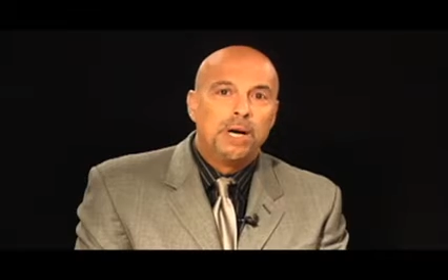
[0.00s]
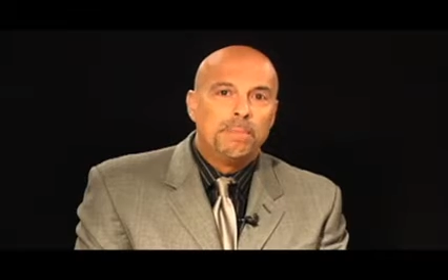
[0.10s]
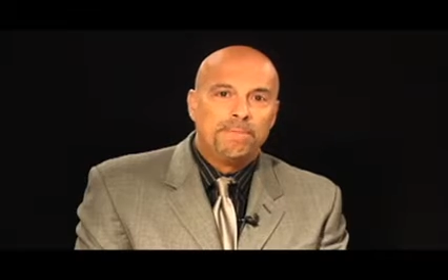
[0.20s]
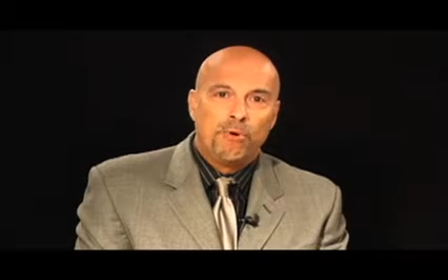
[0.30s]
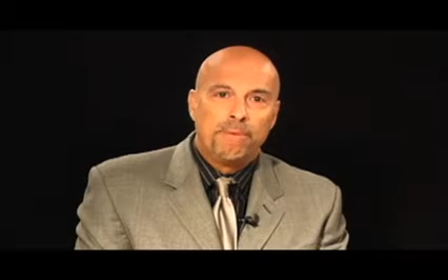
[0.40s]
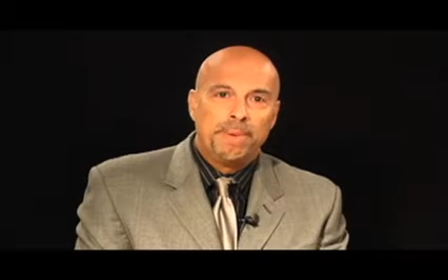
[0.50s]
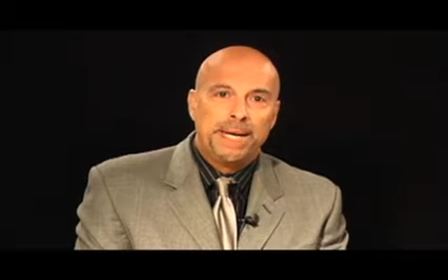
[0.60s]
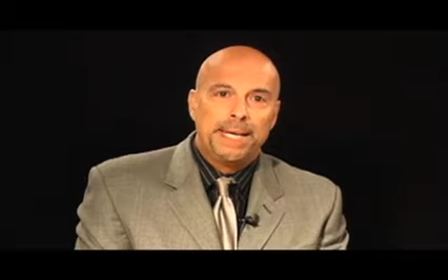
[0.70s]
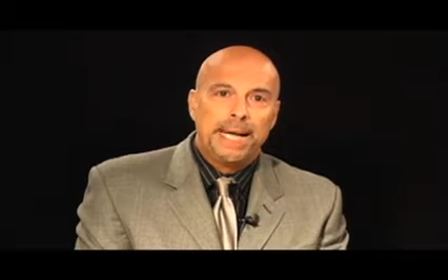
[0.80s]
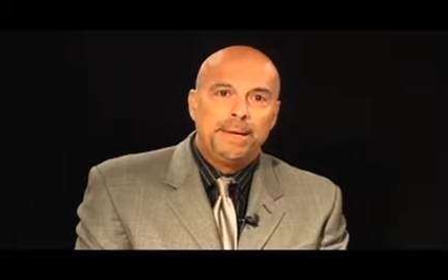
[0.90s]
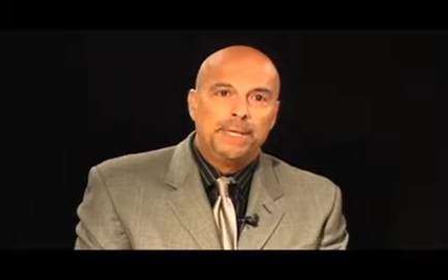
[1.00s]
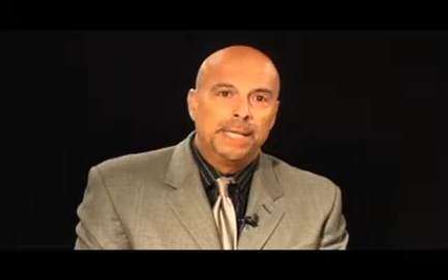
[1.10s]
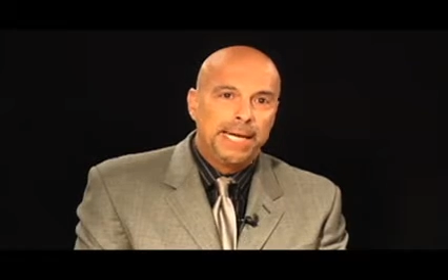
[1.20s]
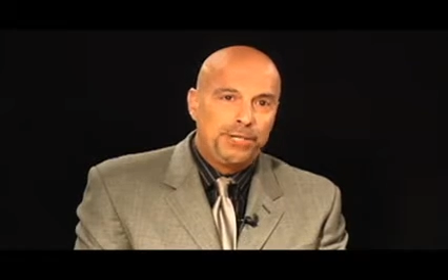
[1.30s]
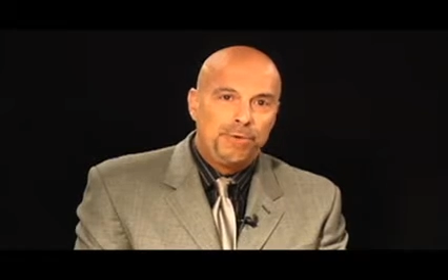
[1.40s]
Before being named
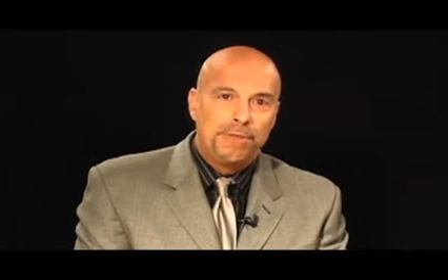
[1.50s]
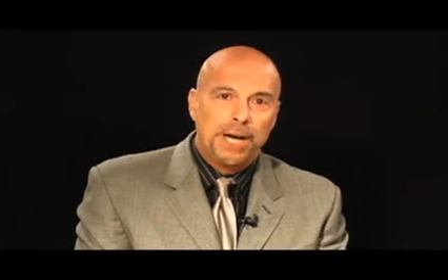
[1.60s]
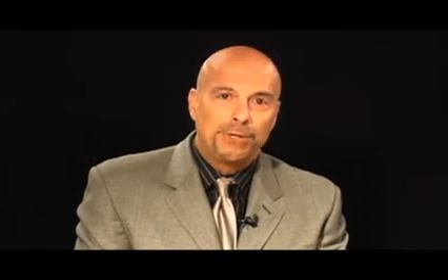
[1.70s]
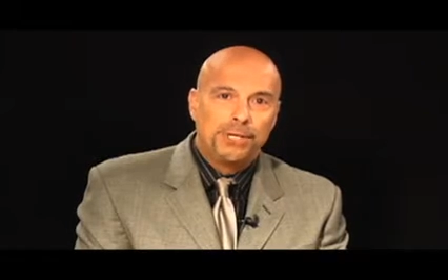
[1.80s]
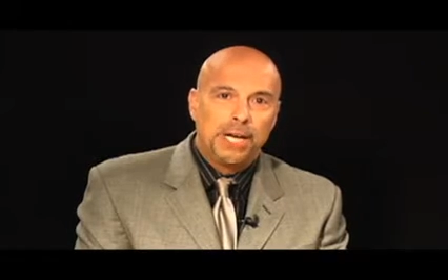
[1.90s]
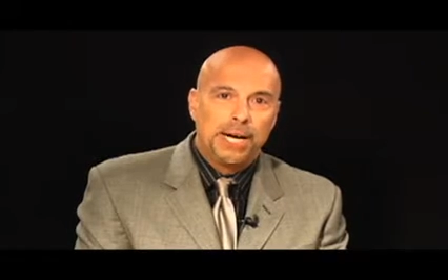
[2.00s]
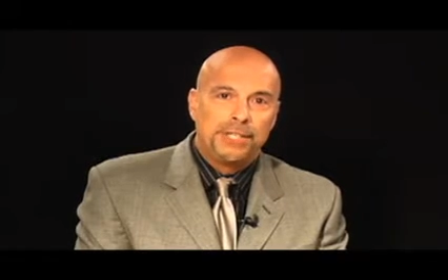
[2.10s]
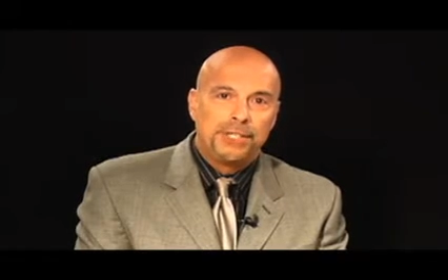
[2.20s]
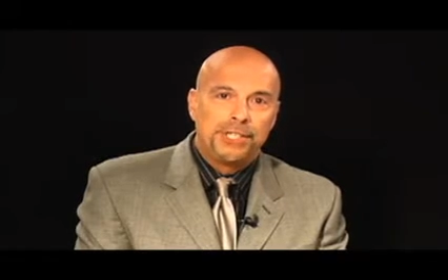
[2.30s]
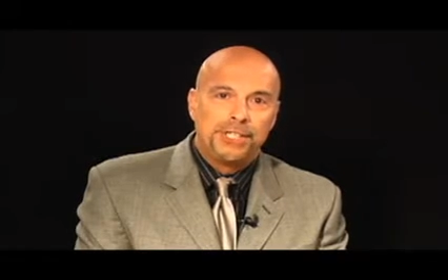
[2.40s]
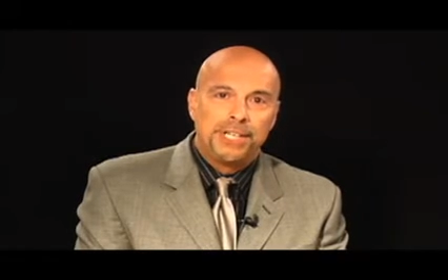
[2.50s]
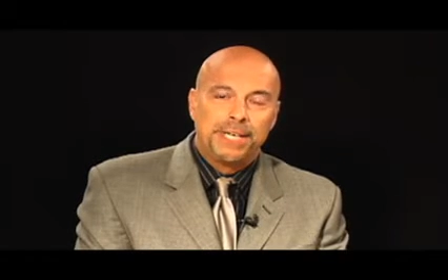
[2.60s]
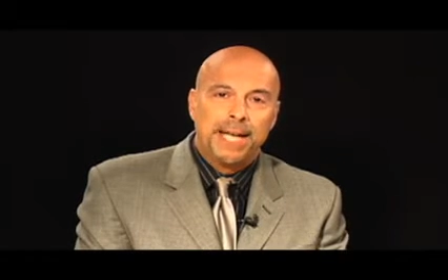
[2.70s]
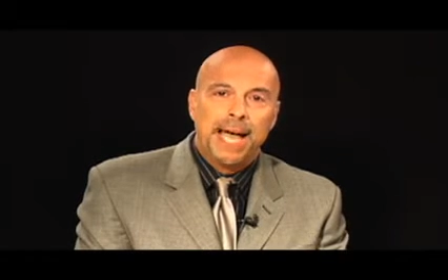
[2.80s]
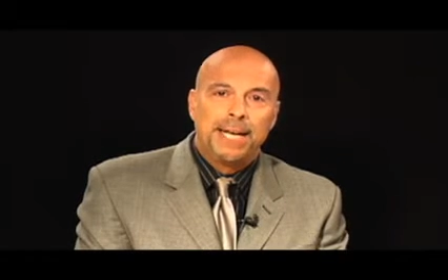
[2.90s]
in late 2009 to
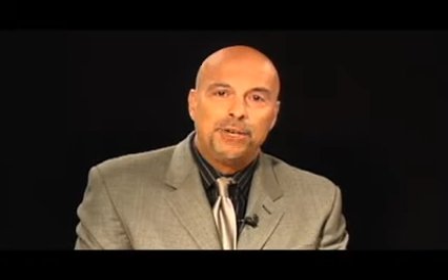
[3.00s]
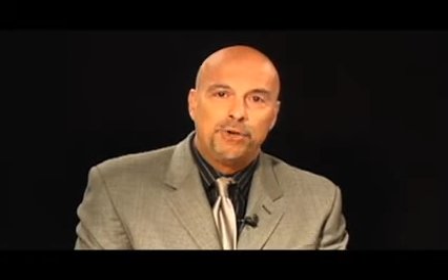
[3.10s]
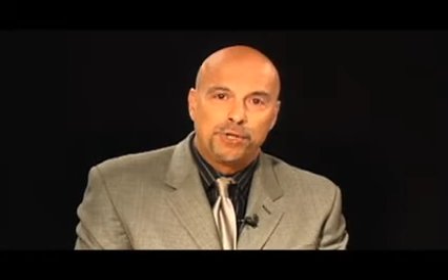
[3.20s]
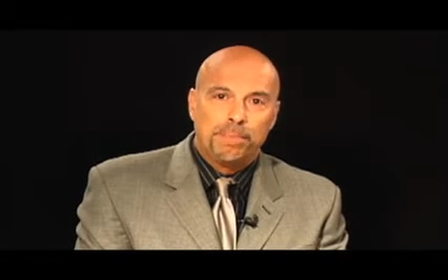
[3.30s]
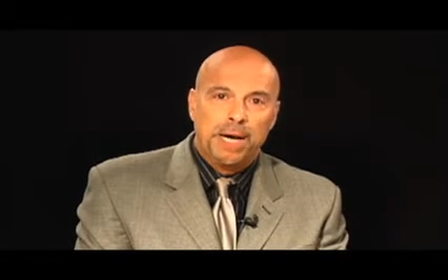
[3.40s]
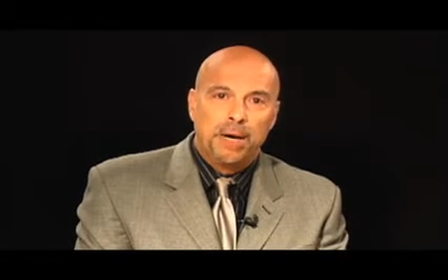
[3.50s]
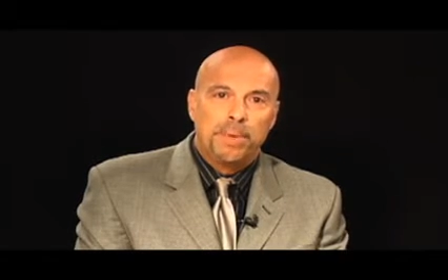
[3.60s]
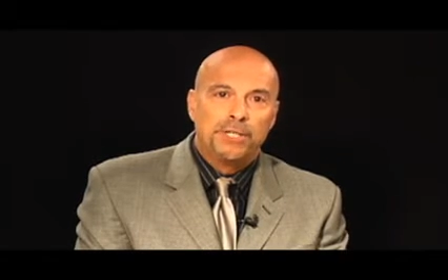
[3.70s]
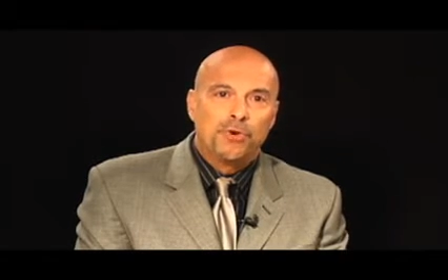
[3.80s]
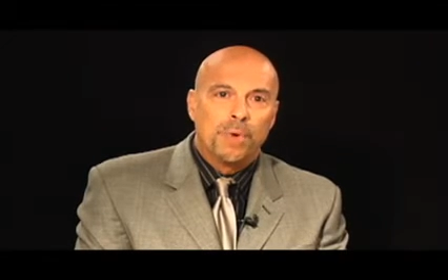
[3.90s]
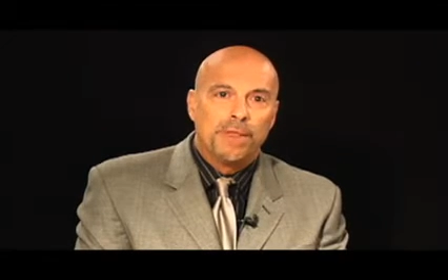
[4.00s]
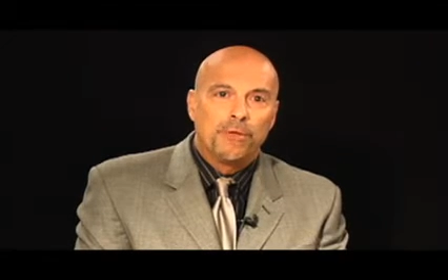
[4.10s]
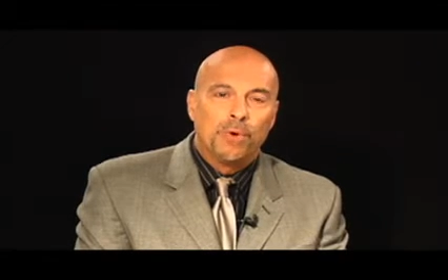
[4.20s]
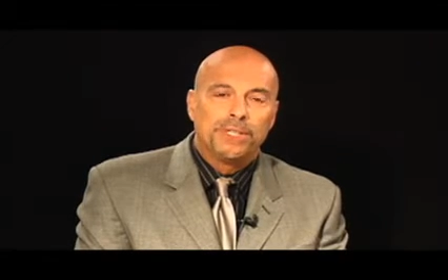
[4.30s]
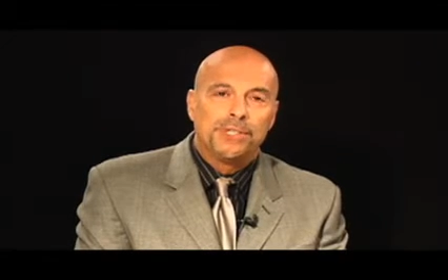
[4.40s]
succeed Ed Nussbaum as Grant
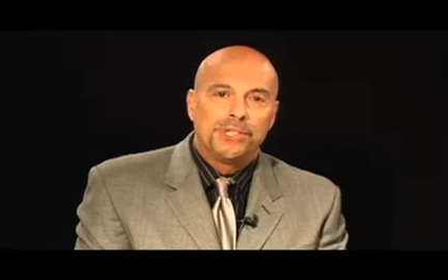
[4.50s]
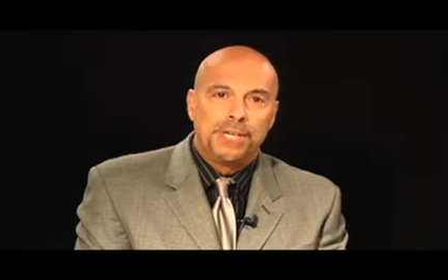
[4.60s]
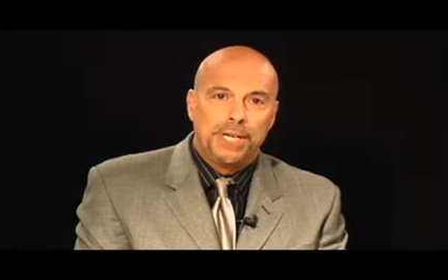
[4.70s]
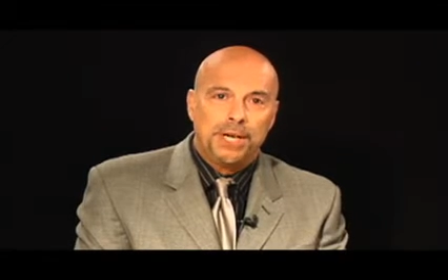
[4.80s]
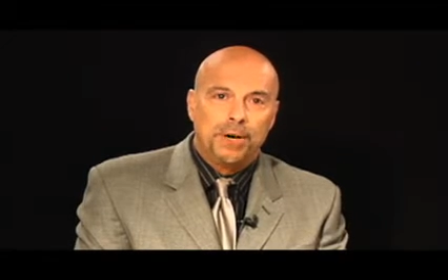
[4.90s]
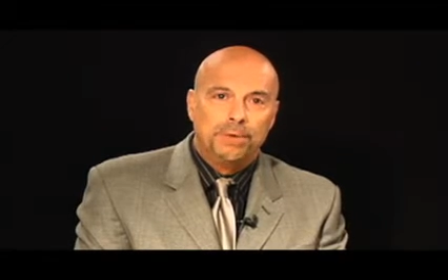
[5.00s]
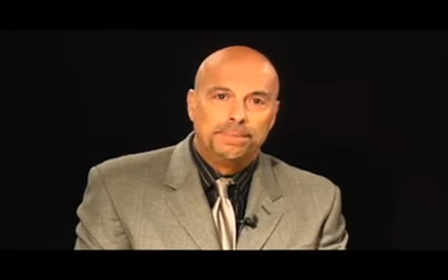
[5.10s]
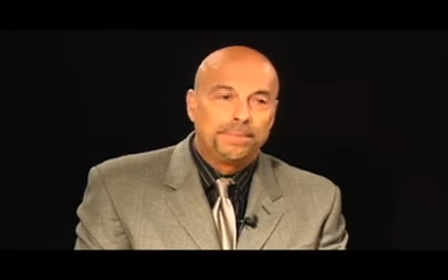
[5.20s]
Thornton's CEO.